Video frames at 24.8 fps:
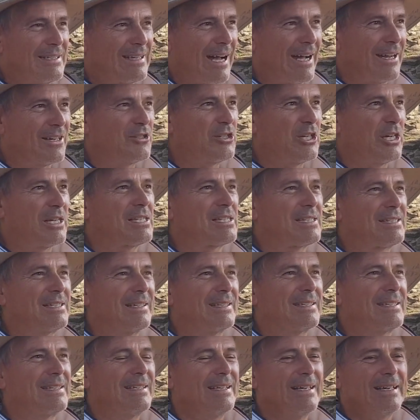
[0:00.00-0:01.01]
digest
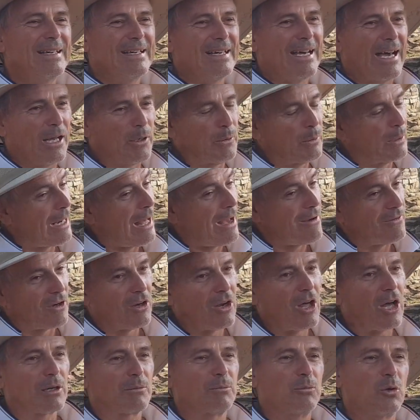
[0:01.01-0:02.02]
it, and we'll have a
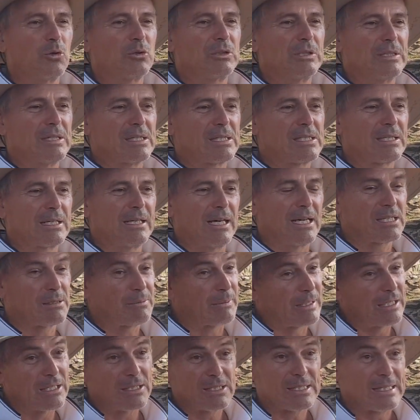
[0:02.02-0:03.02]
lot more to discuss,
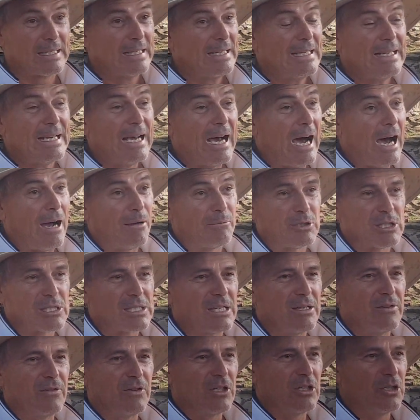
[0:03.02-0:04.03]
because I'm just
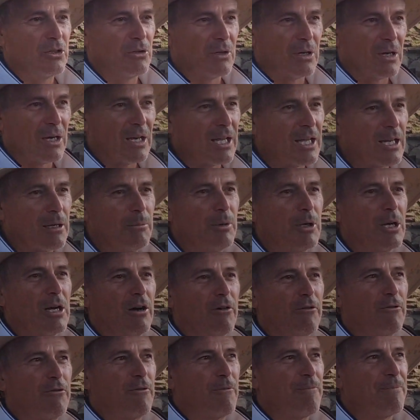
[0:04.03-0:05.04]
giving you a little bit
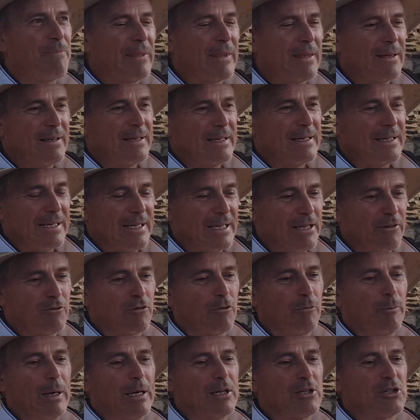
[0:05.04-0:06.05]
of
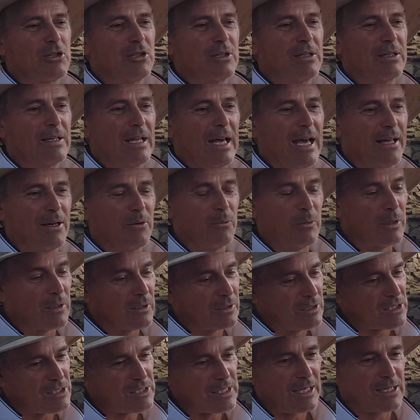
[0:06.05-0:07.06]
information, and we'll
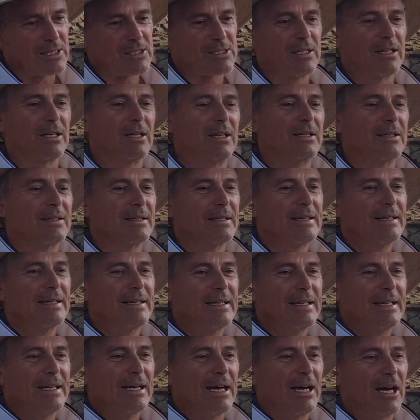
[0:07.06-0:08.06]
discuss it
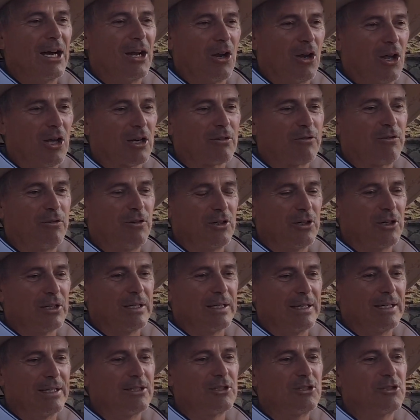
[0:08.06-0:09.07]
a lot
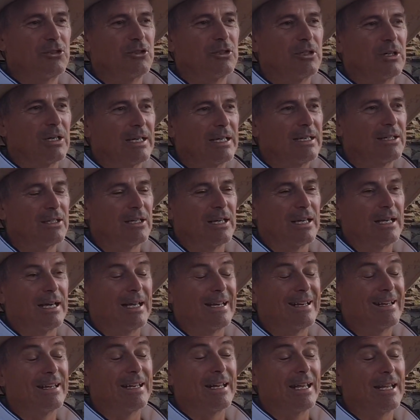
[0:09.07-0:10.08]
further
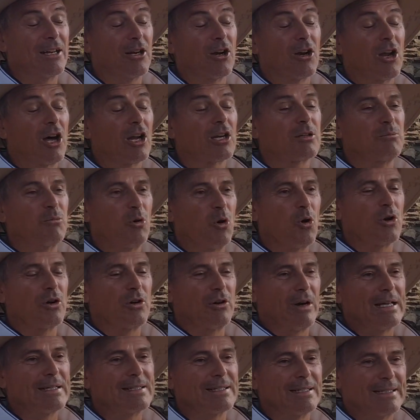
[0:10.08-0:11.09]
in a lot more
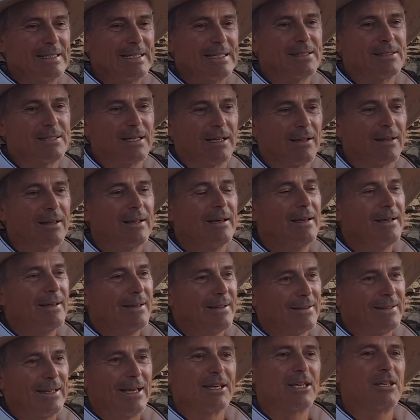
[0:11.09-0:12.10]
greater detail.
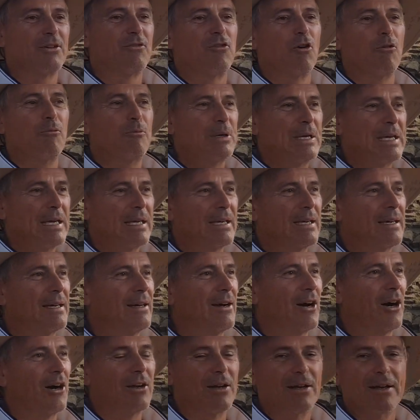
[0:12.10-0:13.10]
Thank you for being
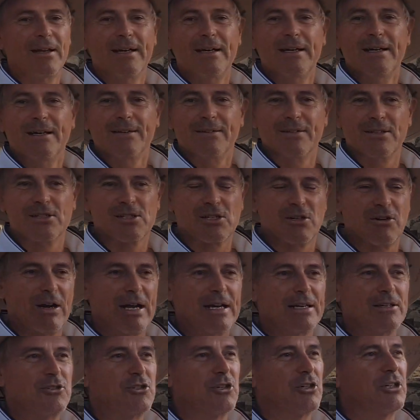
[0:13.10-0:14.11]
here on this
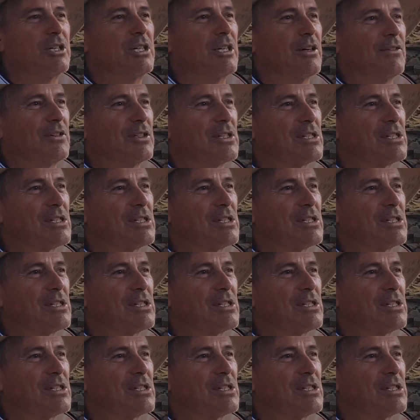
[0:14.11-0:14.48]
great journey of